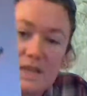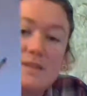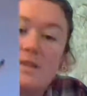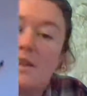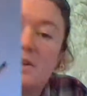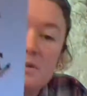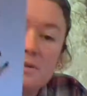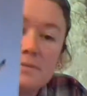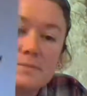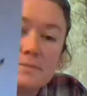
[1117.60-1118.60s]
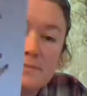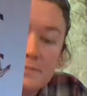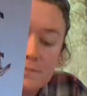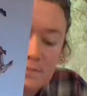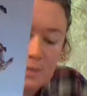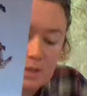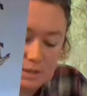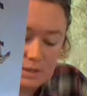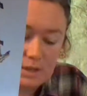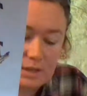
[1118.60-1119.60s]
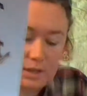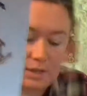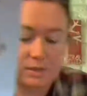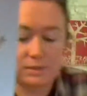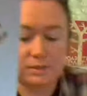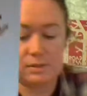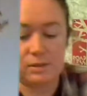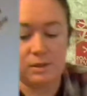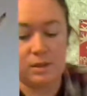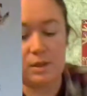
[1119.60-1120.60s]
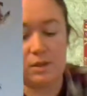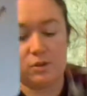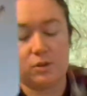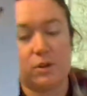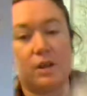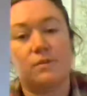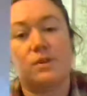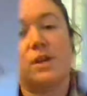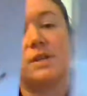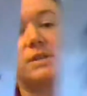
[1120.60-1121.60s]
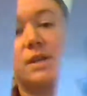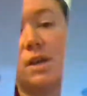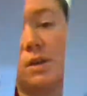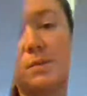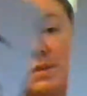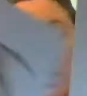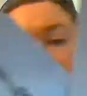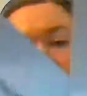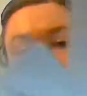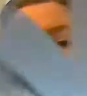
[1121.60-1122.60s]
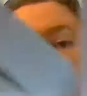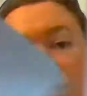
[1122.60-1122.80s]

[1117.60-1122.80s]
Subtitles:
in there. It's going to end, and you're going to have your Ace of Cups. This is